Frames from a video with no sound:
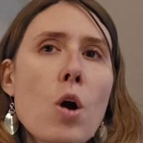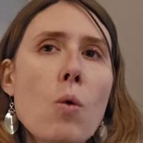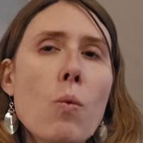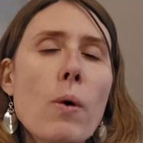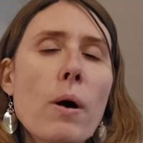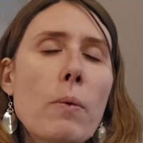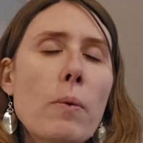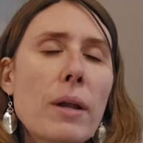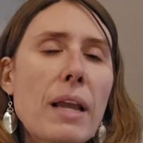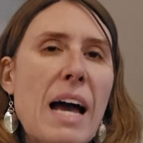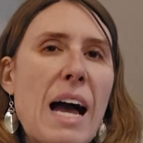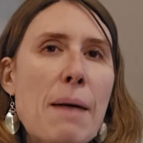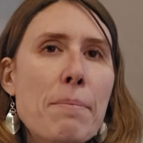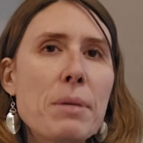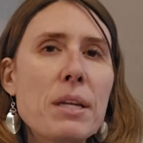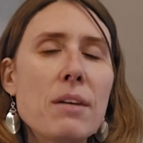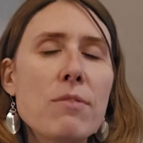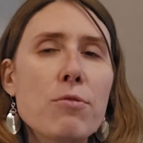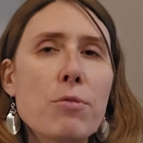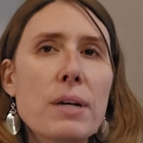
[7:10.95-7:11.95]
what will
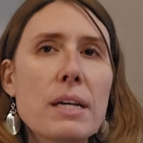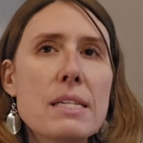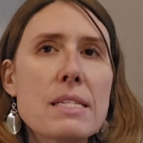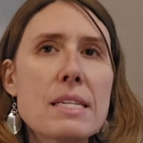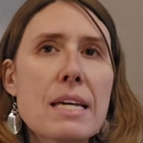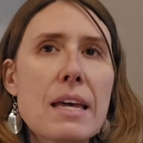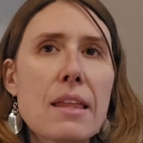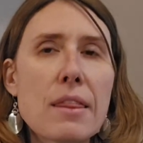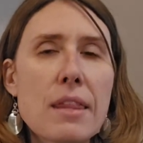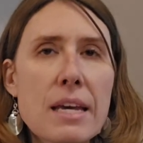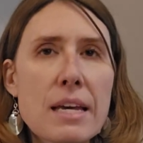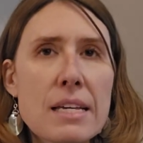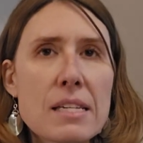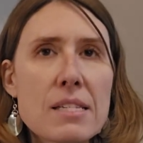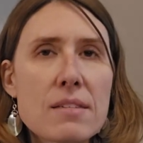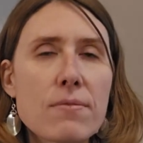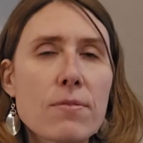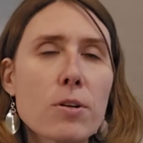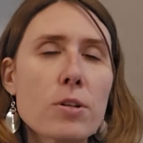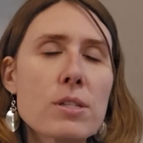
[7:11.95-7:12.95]
happen if we say
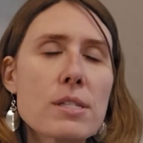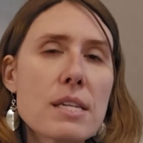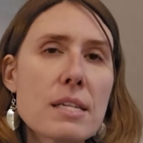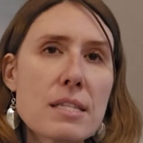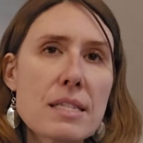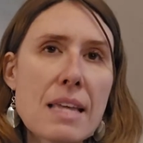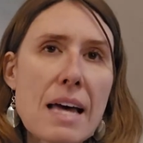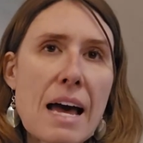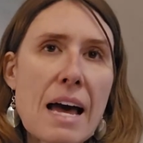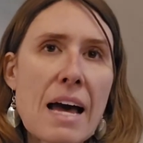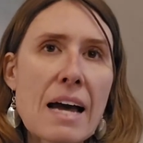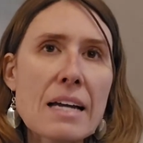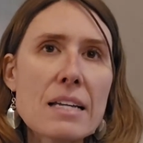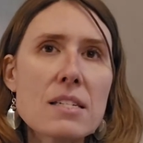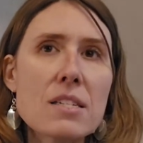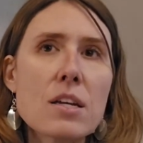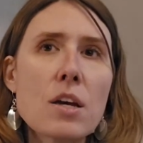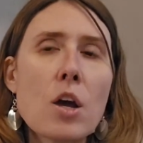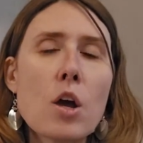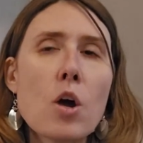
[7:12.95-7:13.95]
this versus
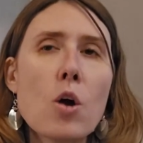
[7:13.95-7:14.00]
that,